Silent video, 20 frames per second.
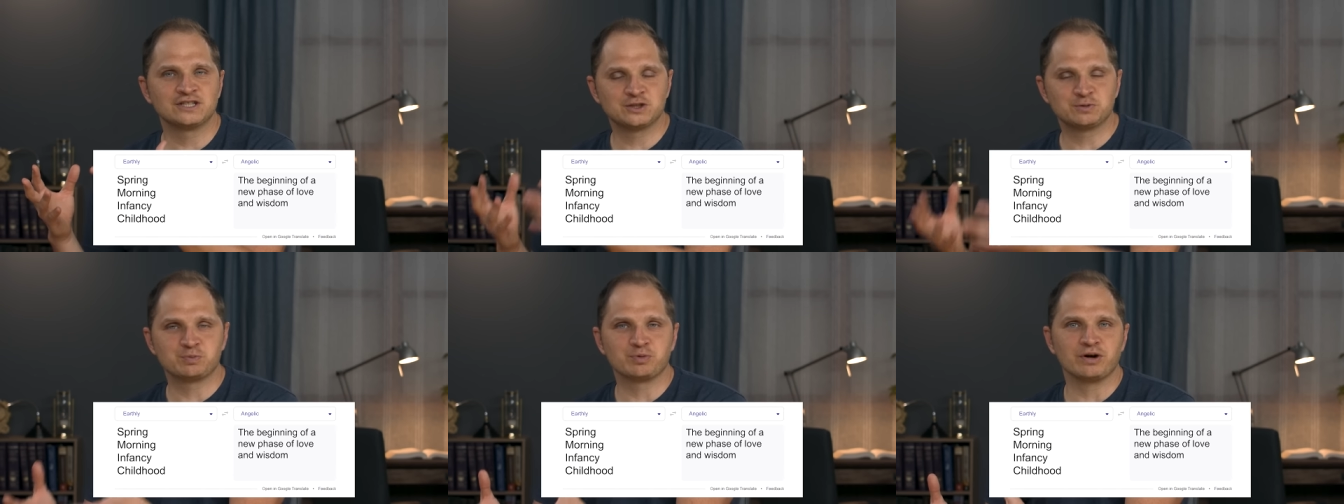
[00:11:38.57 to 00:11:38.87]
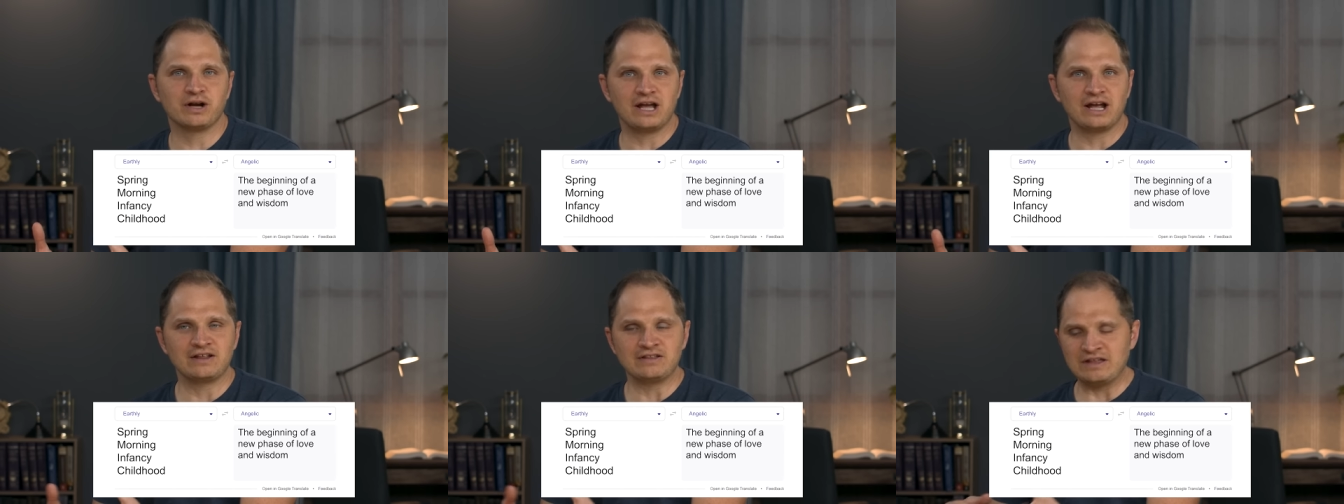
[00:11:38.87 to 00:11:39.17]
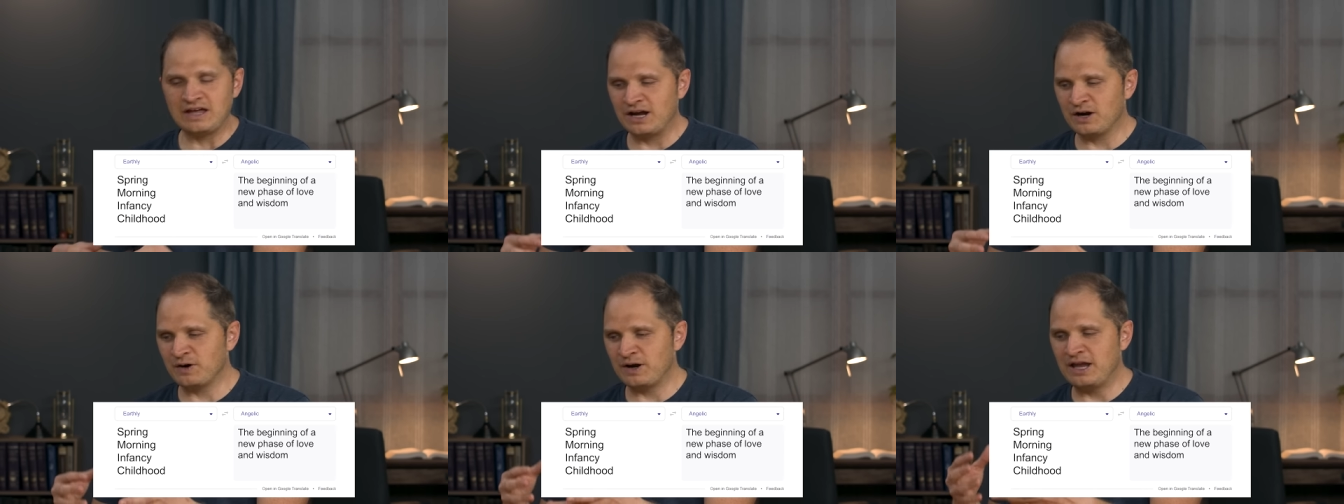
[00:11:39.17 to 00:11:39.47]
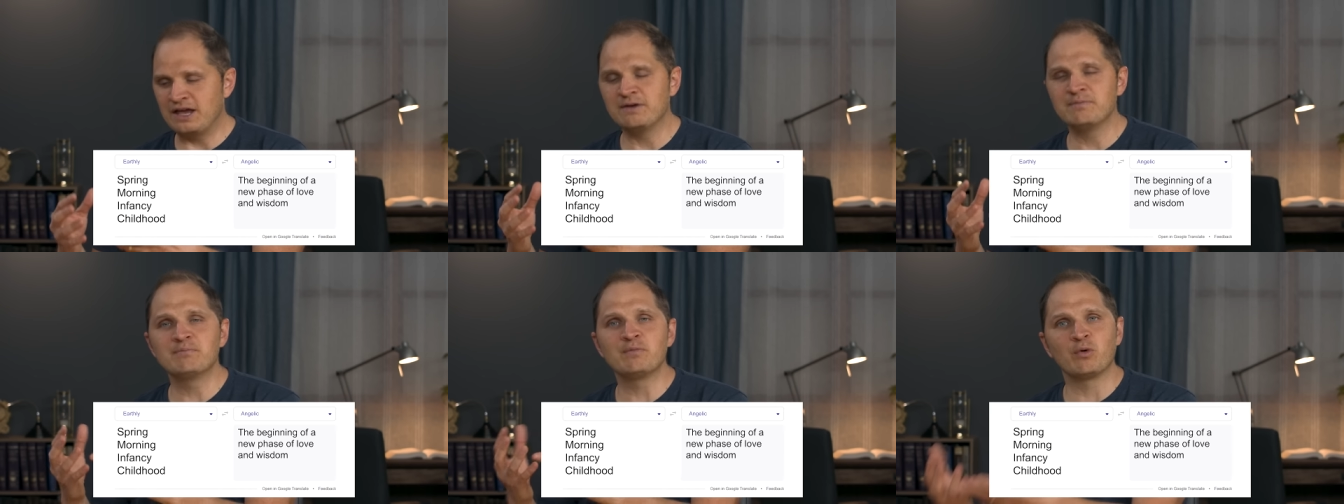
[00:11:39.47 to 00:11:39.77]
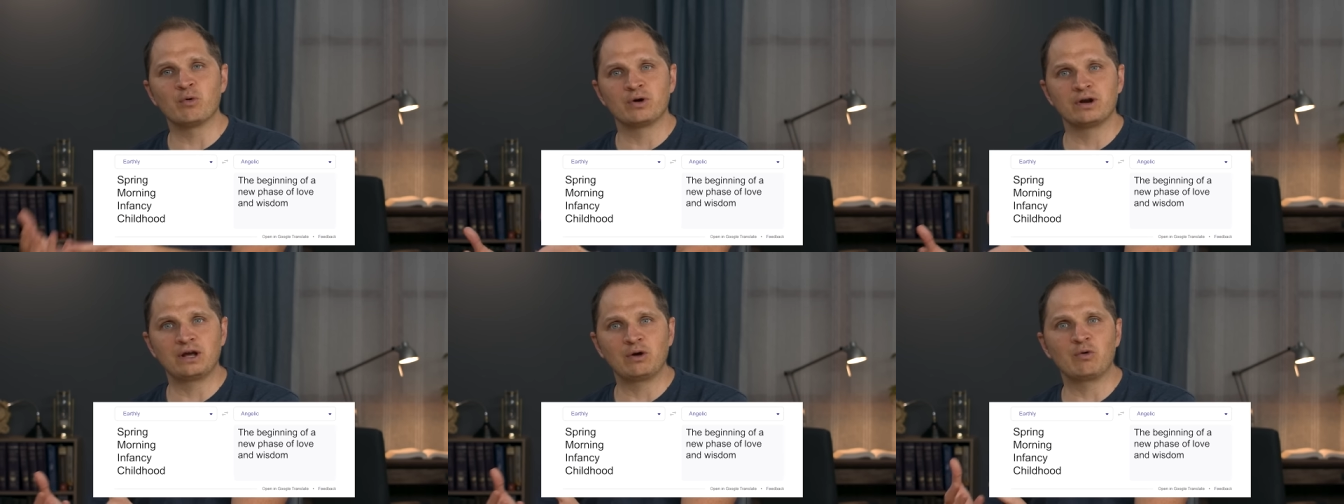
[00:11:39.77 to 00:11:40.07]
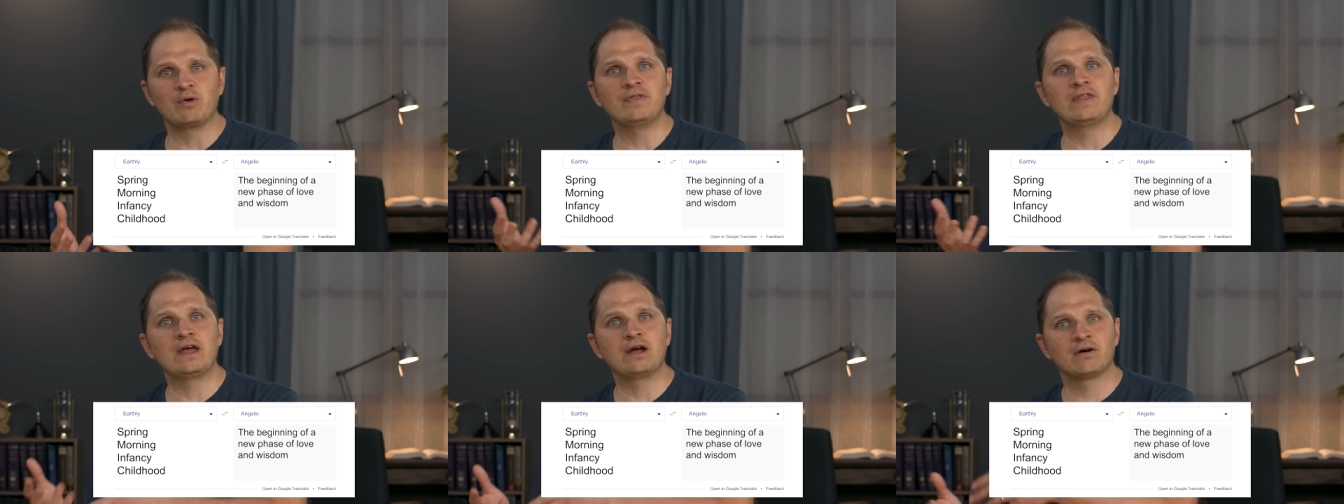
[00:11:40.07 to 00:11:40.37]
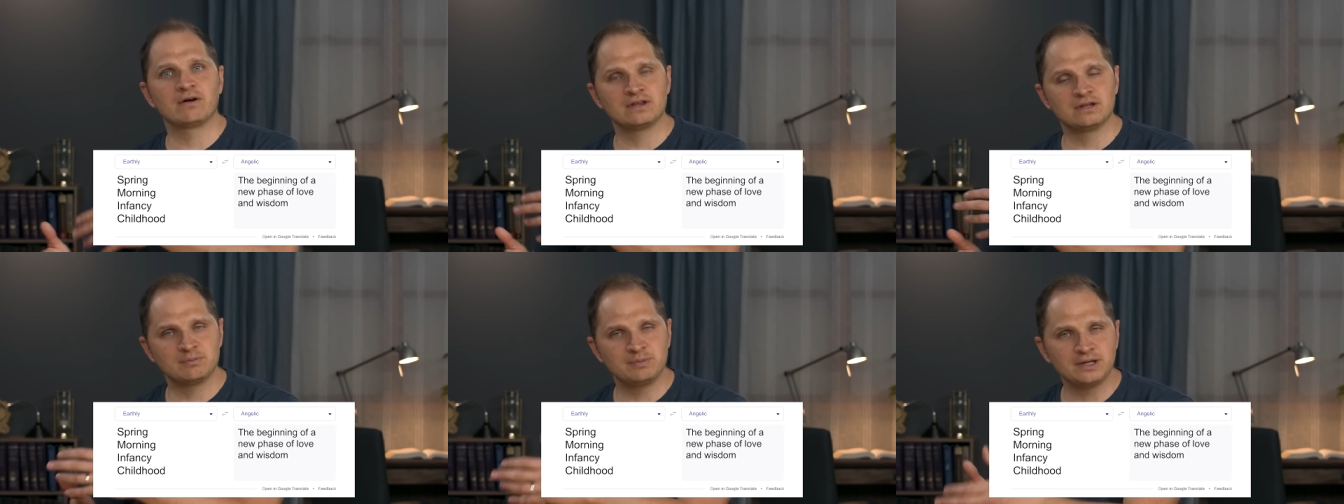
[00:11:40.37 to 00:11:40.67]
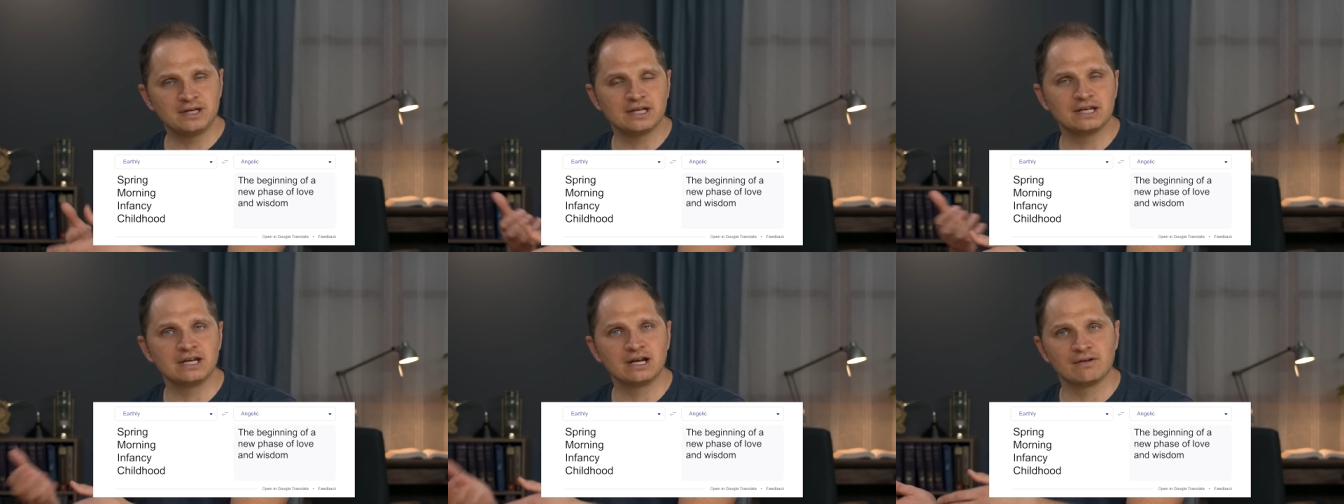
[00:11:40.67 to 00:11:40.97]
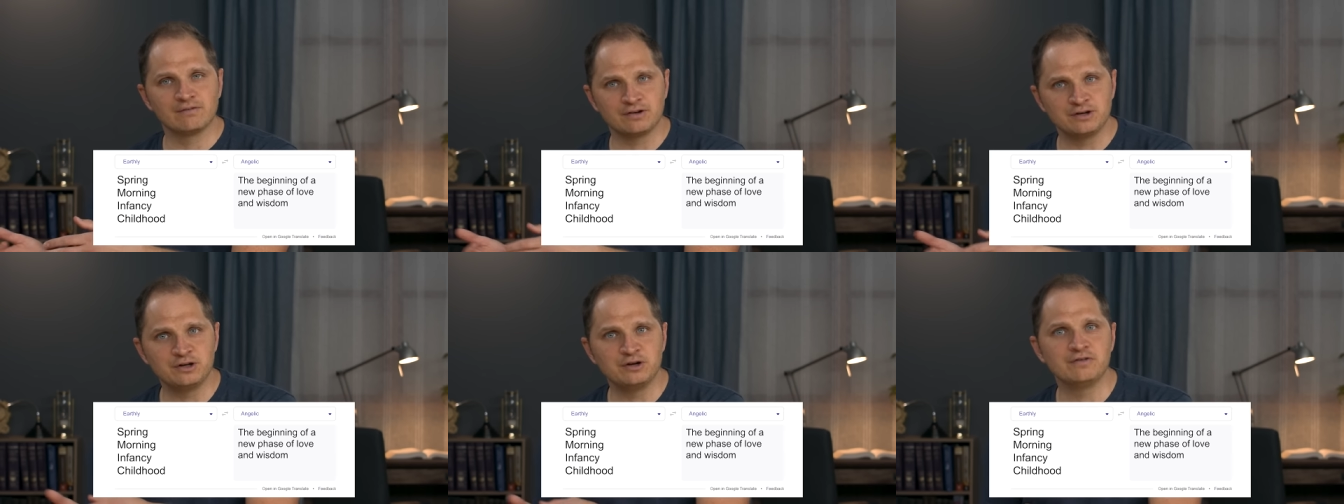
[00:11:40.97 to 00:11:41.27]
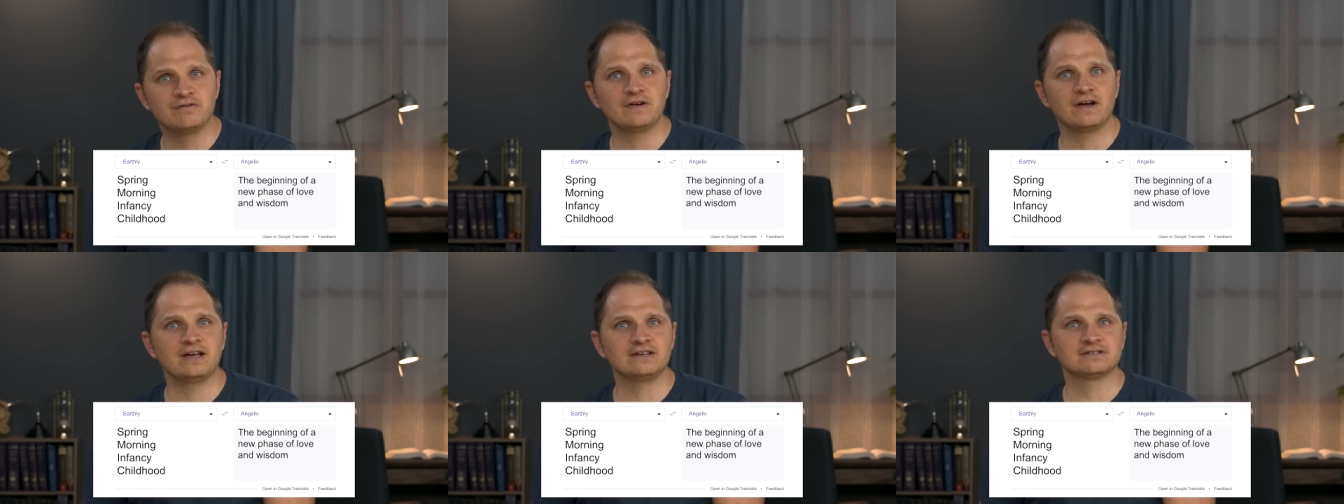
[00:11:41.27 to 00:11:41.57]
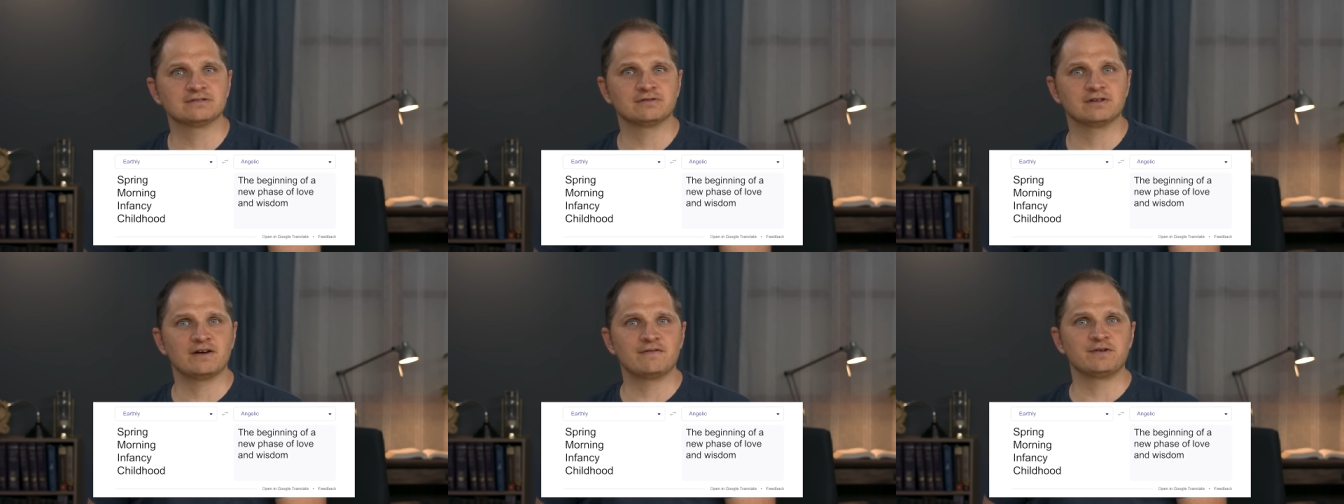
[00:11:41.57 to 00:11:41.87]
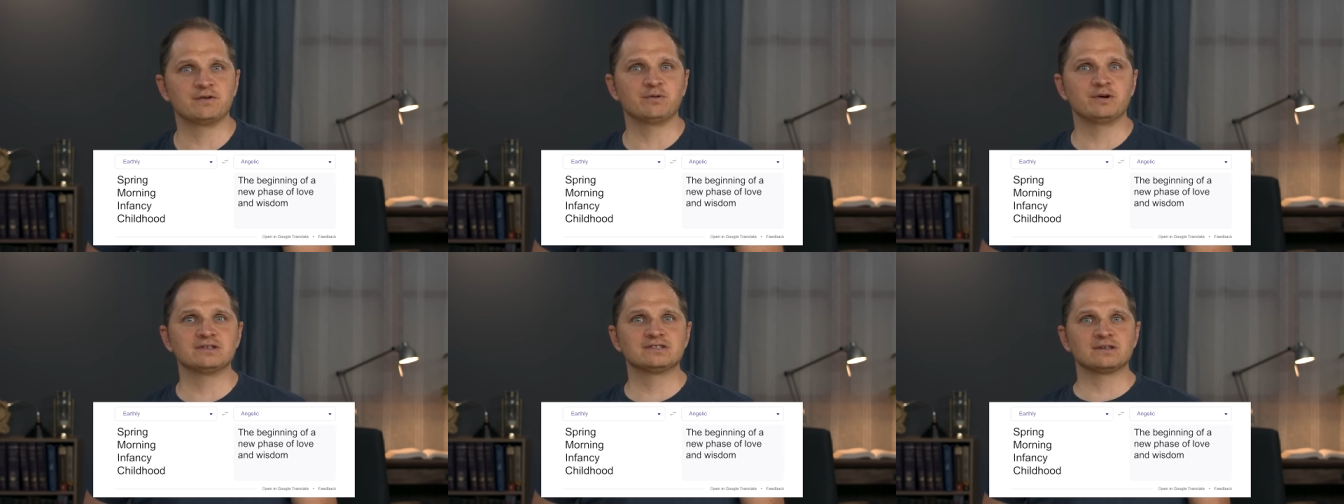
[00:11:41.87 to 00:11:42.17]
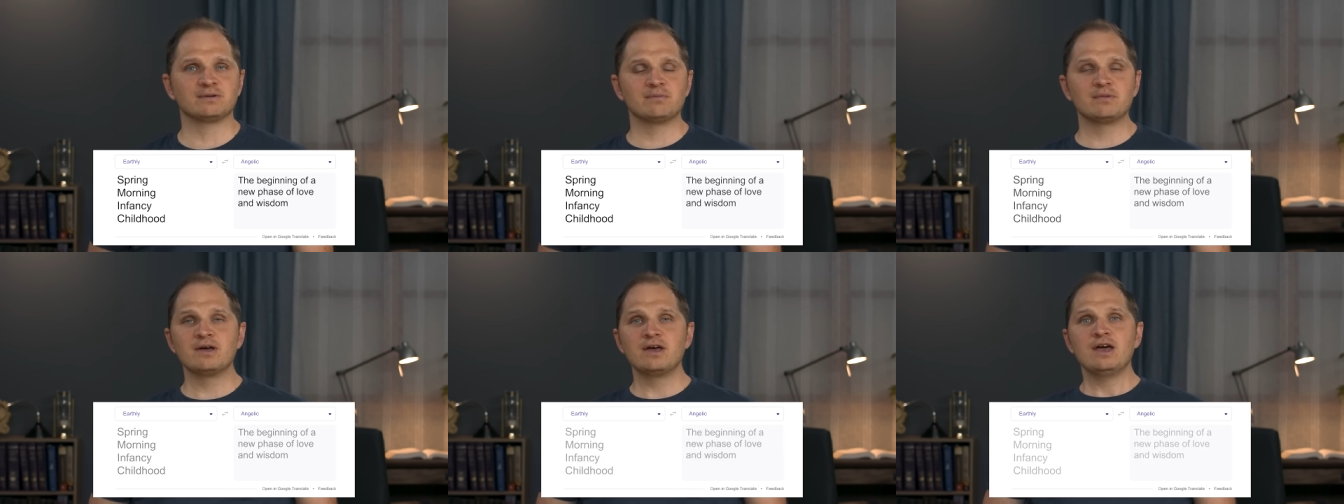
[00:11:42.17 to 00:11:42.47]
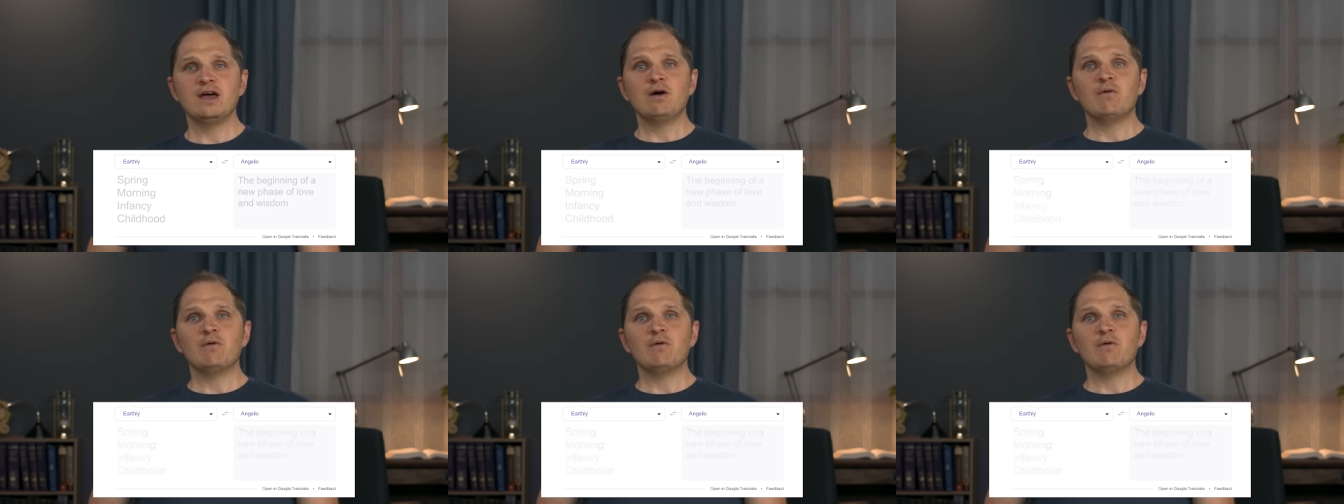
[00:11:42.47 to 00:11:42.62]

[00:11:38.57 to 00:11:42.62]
spring. They are in morning when they are in the beginning of a new phase of love and wisdom.